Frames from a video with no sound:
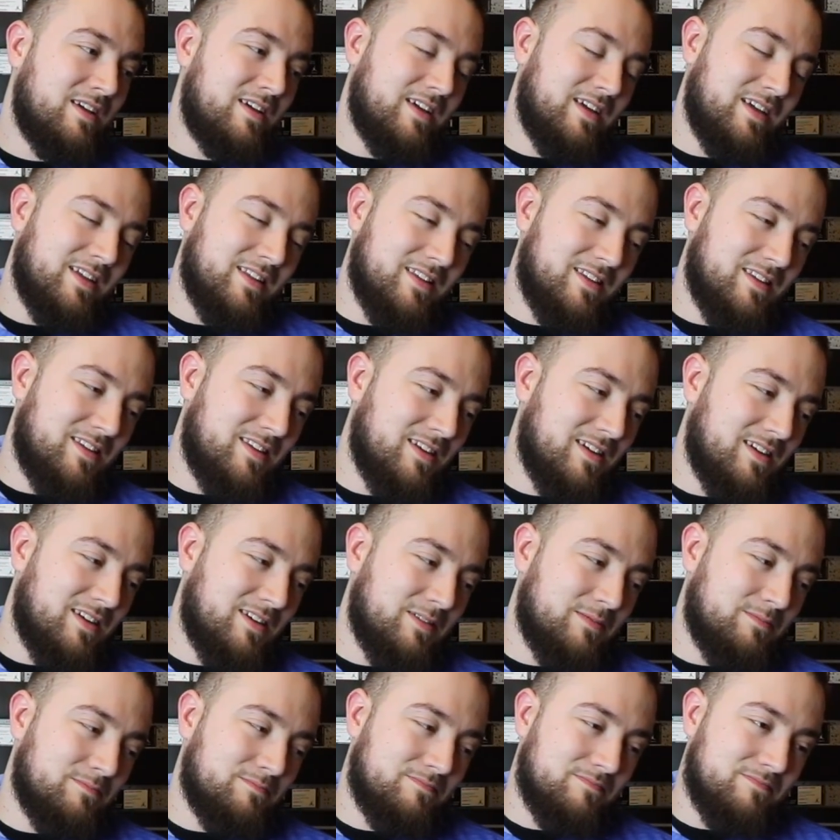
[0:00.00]
It's
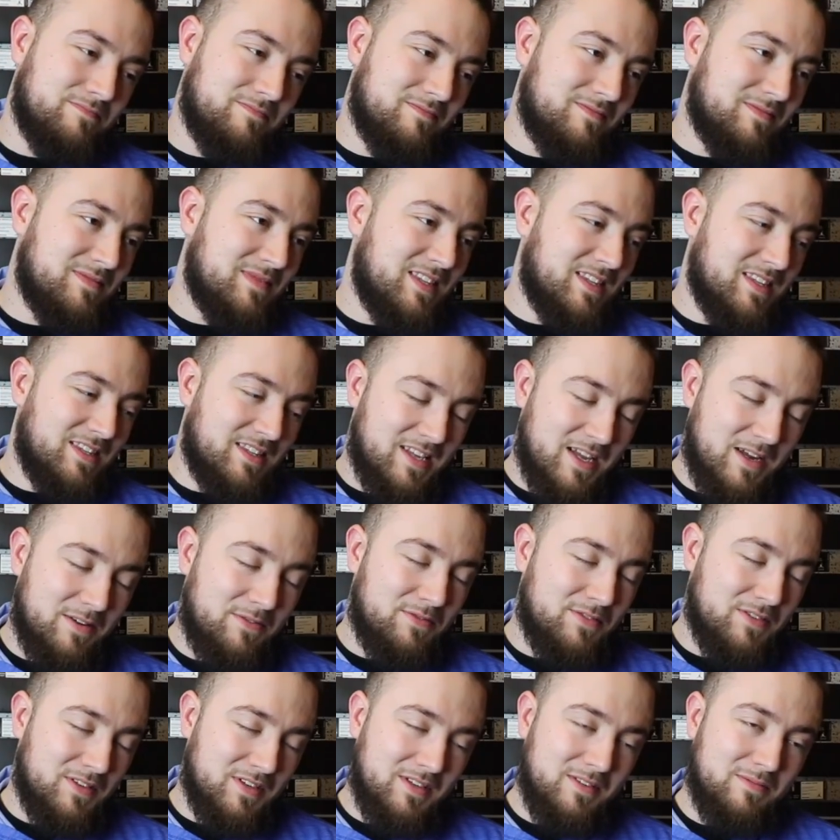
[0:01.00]

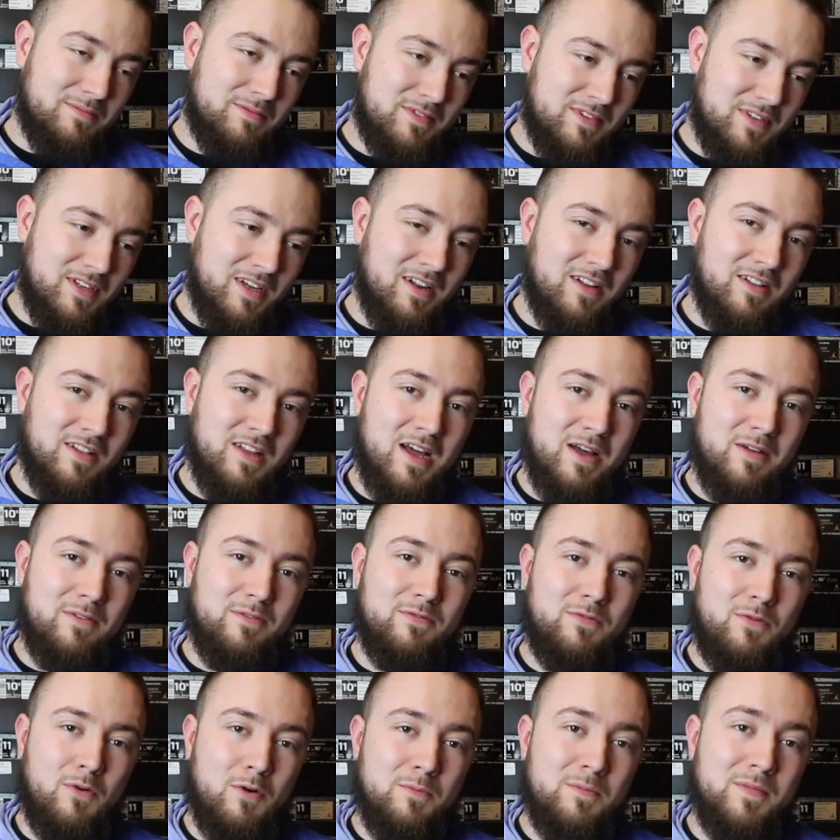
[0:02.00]
definitely done a lot
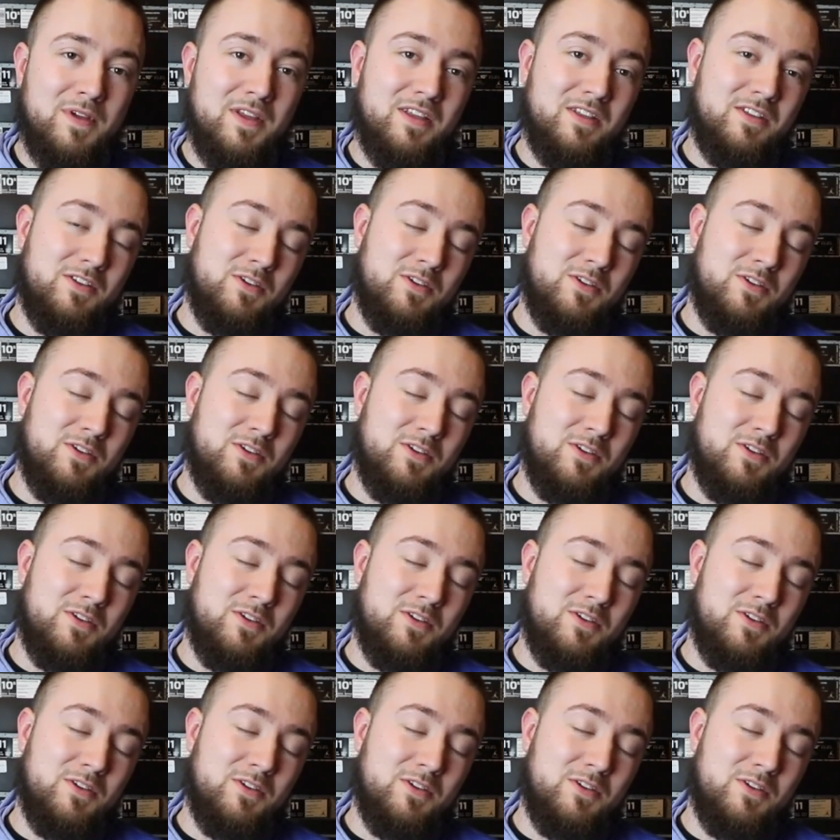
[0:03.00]
for me,